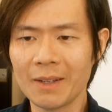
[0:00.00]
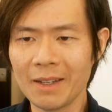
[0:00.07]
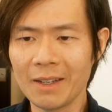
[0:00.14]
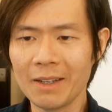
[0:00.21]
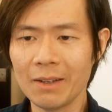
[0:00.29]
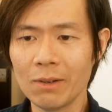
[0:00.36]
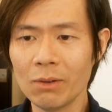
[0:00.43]

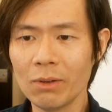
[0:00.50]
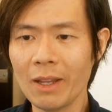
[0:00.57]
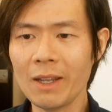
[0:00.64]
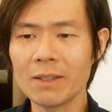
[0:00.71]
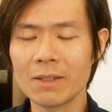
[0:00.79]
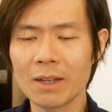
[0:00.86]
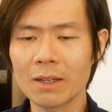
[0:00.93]

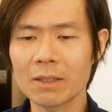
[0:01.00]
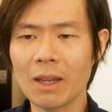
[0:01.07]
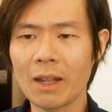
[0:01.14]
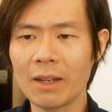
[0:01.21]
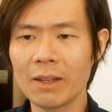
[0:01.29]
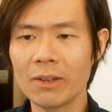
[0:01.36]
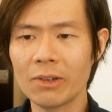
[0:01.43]
LASIK,
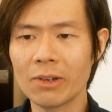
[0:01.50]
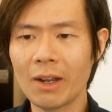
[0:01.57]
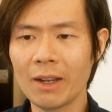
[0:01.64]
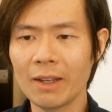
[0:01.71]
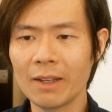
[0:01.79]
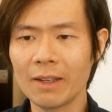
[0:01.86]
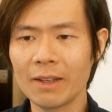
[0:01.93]
sand in your
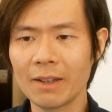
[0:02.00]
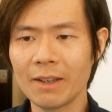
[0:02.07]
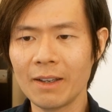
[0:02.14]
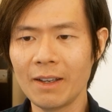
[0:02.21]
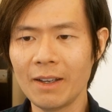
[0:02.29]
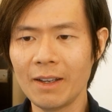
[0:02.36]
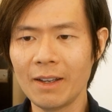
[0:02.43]
eye.
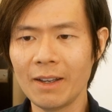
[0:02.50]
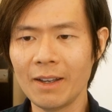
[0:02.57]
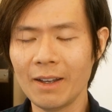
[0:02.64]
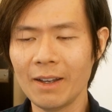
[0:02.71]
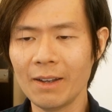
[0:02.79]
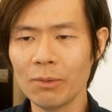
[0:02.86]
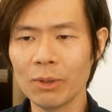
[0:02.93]

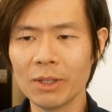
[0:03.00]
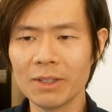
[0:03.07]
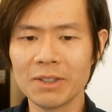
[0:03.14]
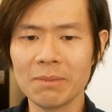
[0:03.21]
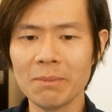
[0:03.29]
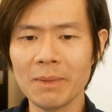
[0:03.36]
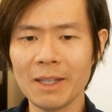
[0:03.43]
What does
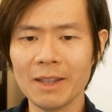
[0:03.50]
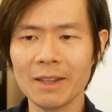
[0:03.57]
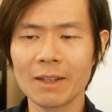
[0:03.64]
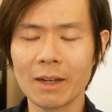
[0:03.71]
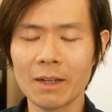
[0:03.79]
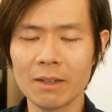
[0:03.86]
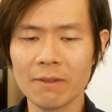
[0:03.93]
it mean,
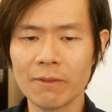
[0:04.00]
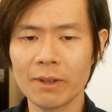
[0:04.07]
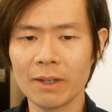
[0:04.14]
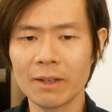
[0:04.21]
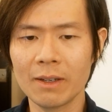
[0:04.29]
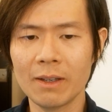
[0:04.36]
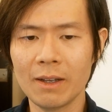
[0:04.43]
kind of
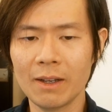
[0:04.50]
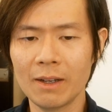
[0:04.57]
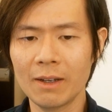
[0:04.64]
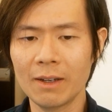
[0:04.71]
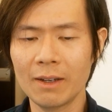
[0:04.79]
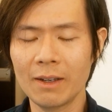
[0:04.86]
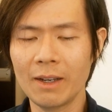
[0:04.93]
thing,
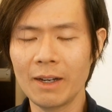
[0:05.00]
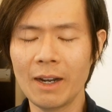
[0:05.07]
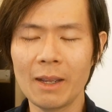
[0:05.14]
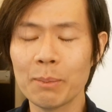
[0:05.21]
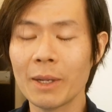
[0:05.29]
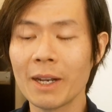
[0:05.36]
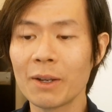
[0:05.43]

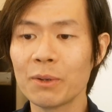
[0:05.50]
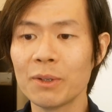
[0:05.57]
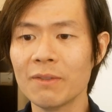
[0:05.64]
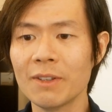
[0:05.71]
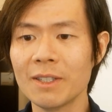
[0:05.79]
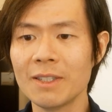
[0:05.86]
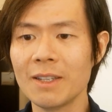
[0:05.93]
but I couldn't
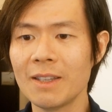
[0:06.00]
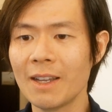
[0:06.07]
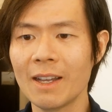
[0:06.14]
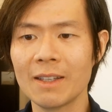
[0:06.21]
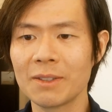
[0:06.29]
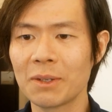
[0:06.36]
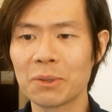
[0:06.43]
even see the
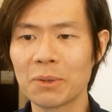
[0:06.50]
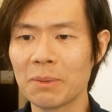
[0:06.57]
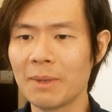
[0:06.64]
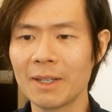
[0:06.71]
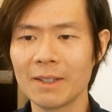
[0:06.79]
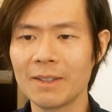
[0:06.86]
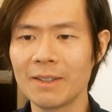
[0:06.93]
answer, so I'm
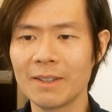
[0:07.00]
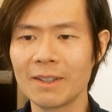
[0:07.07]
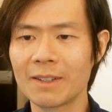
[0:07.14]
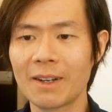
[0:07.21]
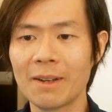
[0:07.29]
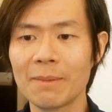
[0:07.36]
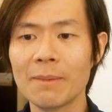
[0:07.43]
like, oh
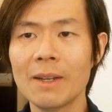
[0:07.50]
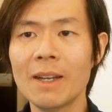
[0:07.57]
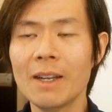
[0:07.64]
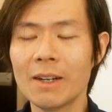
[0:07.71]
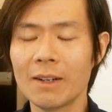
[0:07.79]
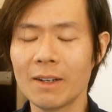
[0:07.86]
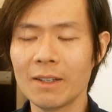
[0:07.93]
crap,
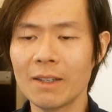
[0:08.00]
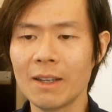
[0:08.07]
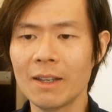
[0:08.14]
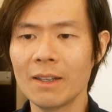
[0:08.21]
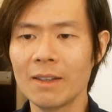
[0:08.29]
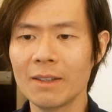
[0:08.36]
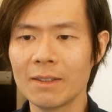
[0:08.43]
right?
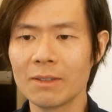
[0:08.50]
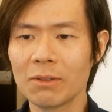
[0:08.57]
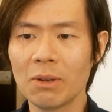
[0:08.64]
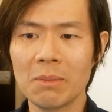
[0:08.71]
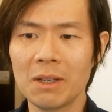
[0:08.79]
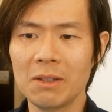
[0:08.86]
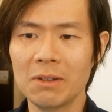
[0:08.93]
And so
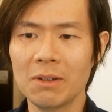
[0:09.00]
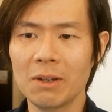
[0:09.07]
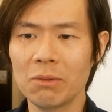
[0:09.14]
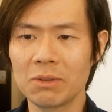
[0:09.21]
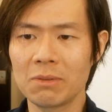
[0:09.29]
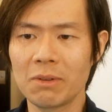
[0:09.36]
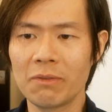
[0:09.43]
I'm not, I
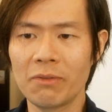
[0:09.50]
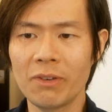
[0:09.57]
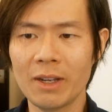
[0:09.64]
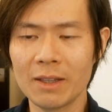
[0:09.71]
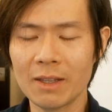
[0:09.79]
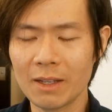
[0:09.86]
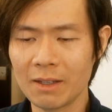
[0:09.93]
was
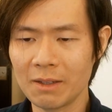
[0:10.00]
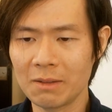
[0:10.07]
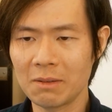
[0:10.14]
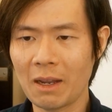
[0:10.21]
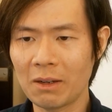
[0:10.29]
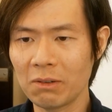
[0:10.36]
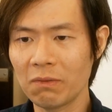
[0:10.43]
afraid that
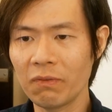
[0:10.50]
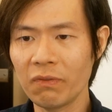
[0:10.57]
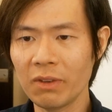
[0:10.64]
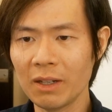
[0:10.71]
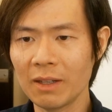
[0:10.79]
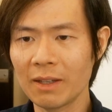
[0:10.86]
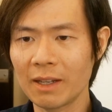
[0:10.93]
I could
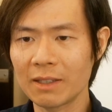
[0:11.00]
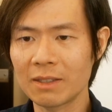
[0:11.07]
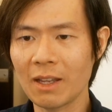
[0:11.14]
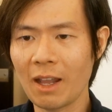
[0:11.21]
feel that sand